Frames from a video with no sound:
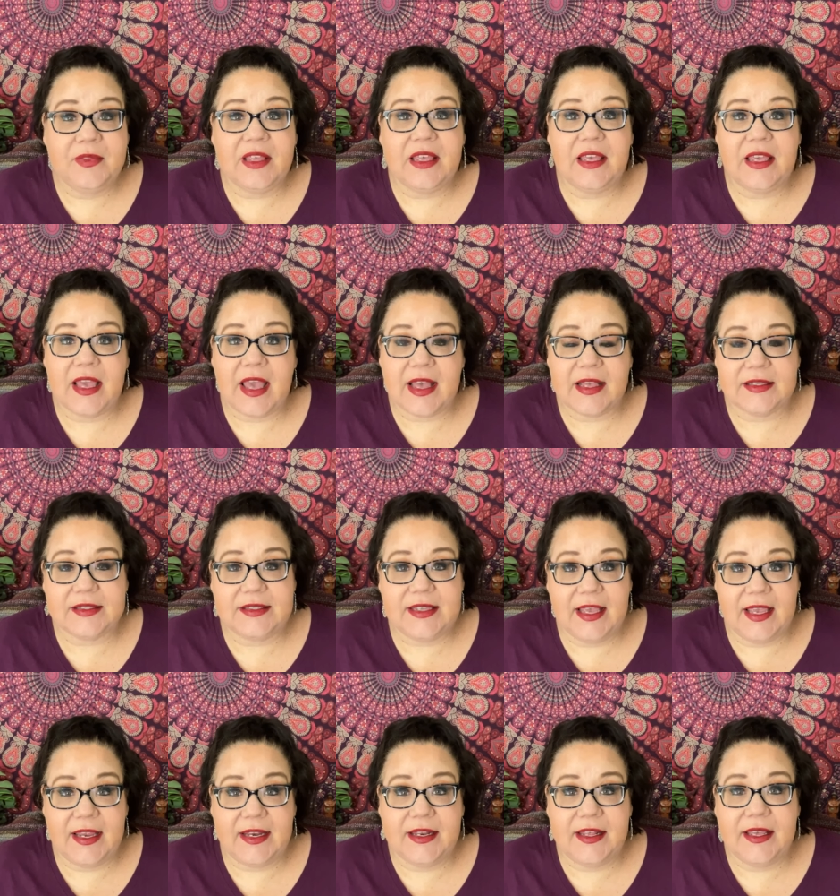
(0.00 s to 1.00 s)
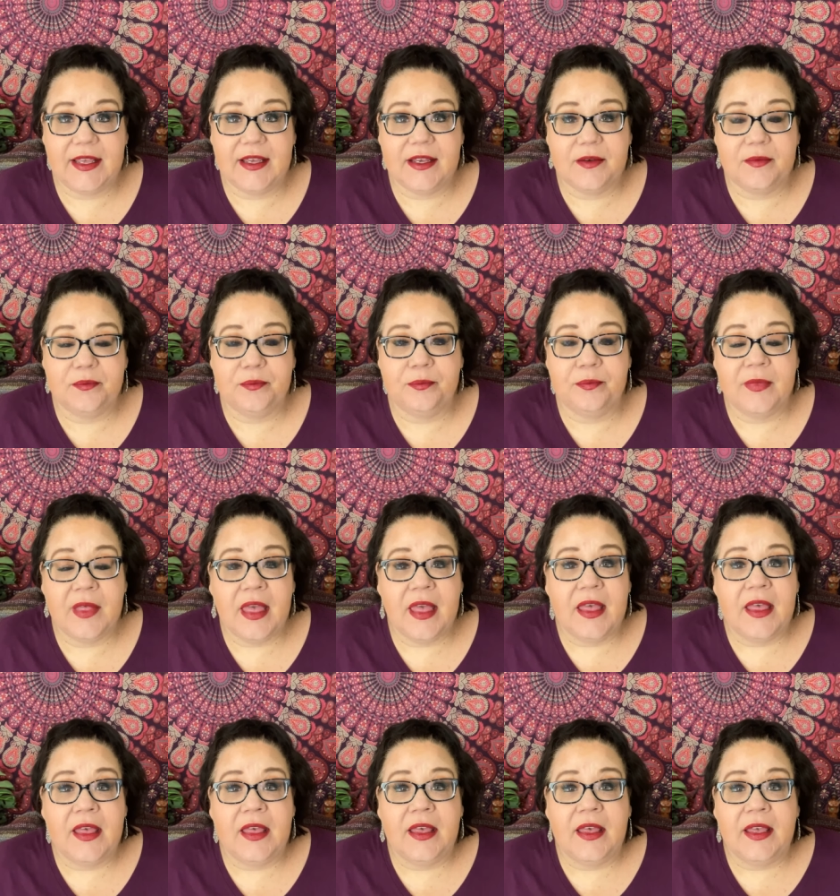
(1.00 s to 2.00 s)
He essayed him.
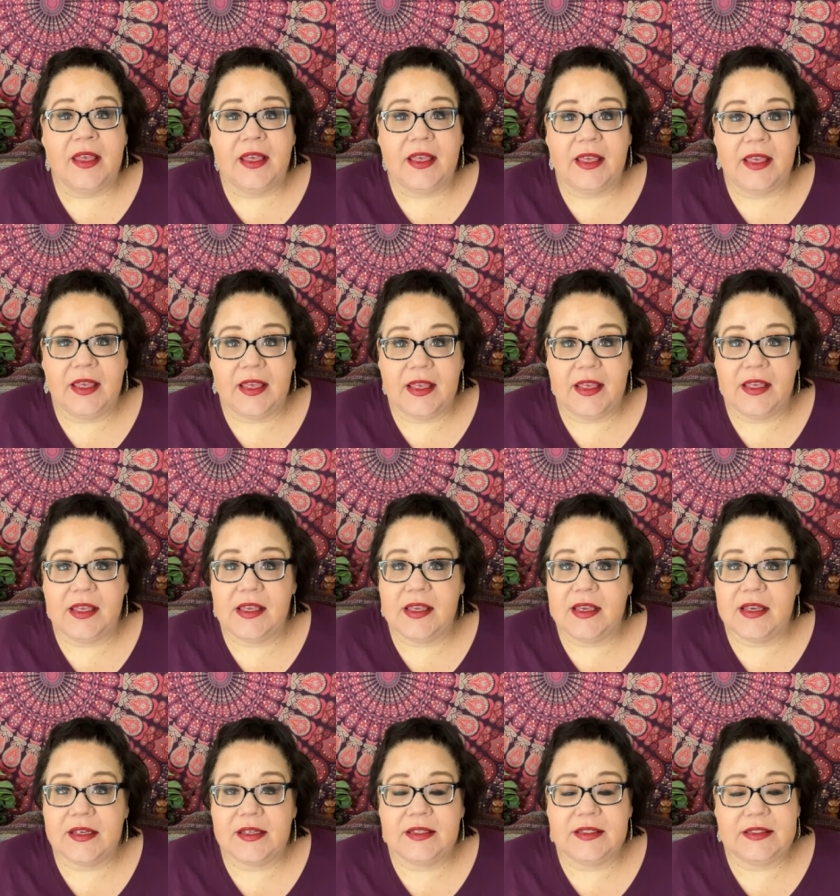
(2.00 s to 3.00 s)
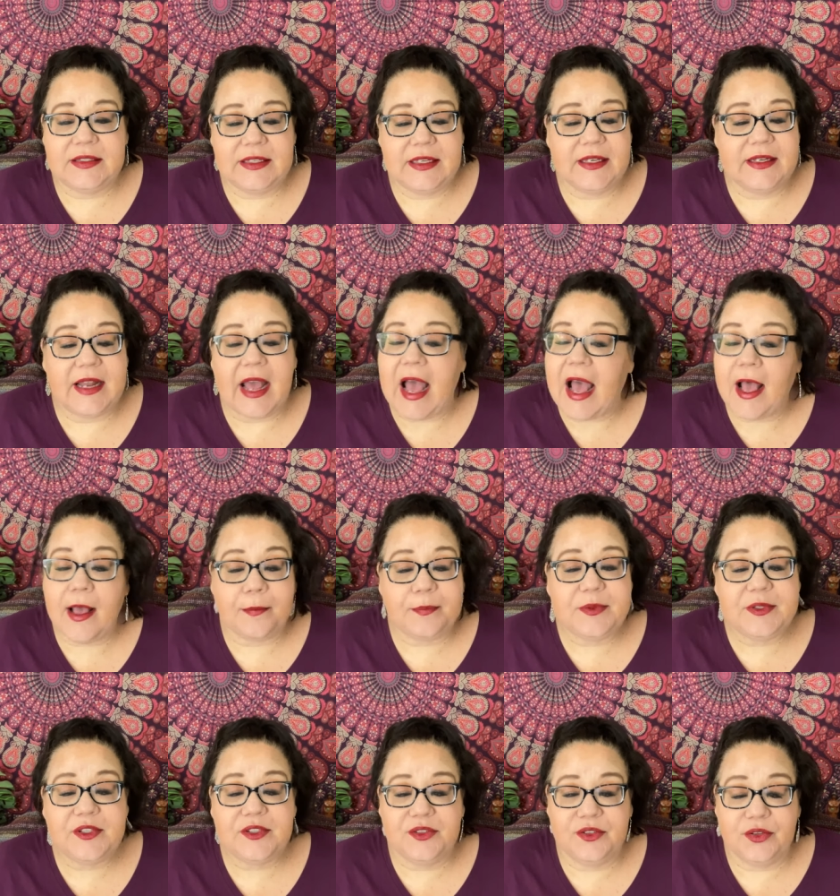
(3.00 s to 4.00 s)
He did
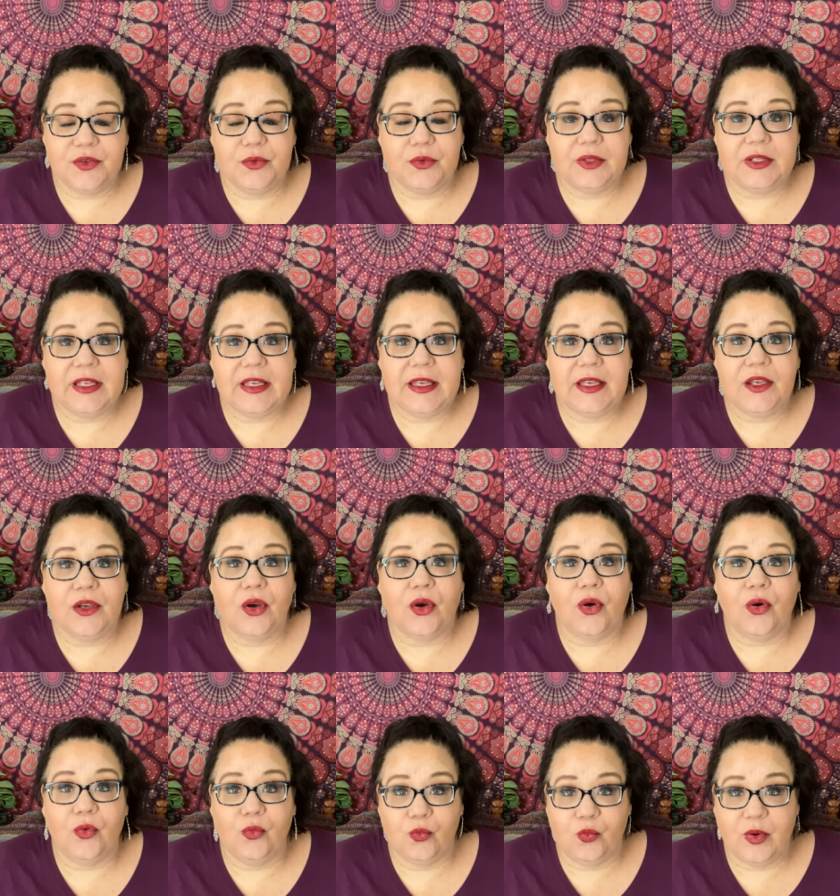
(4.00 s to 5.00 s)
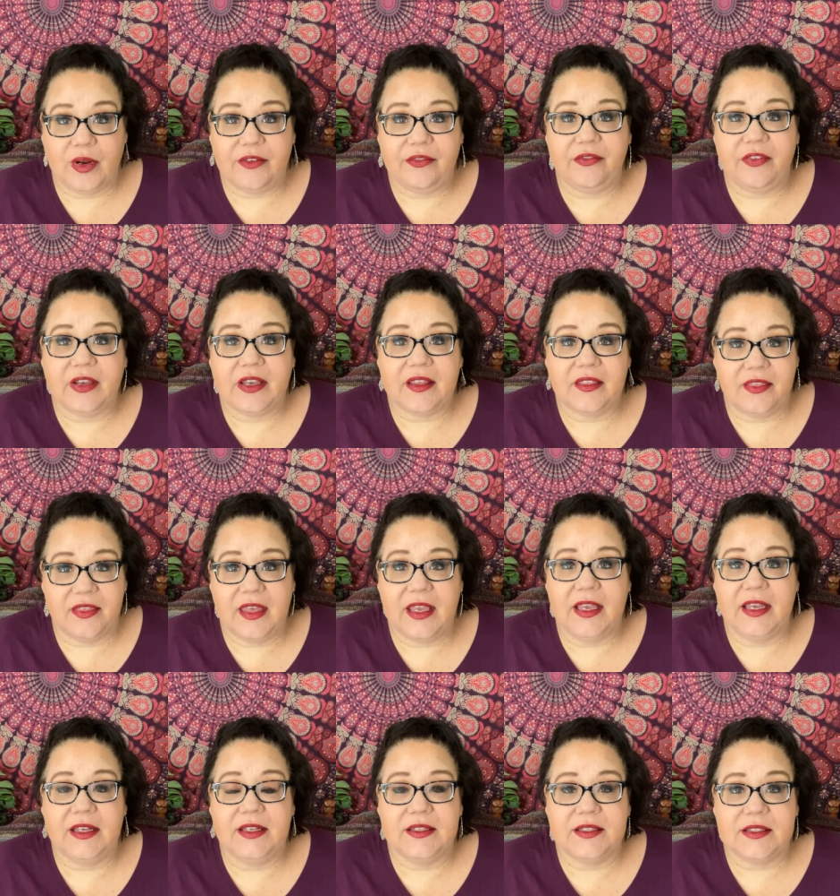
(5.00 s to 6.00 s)
absolutely horrific
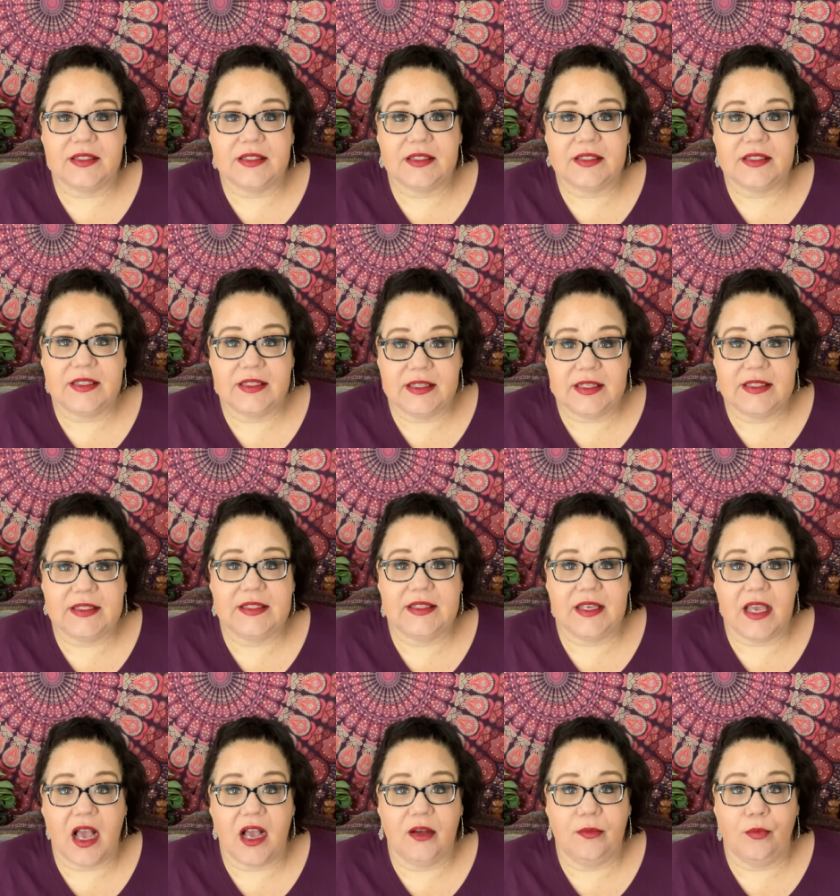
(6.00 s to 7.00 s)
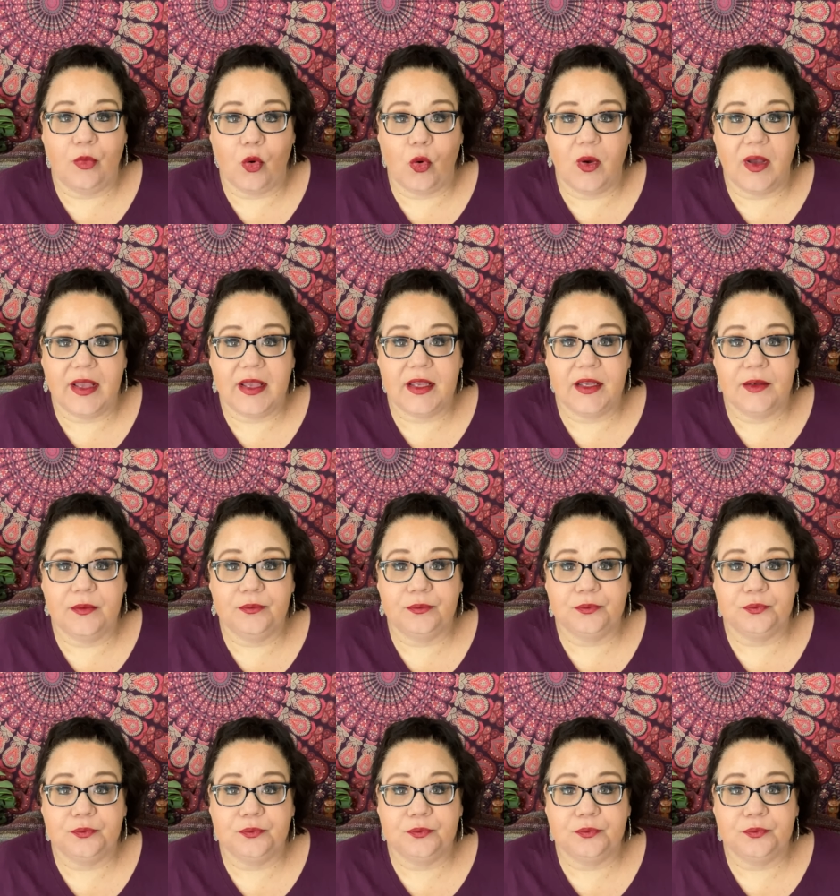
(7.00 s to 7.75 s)
things to this young boy.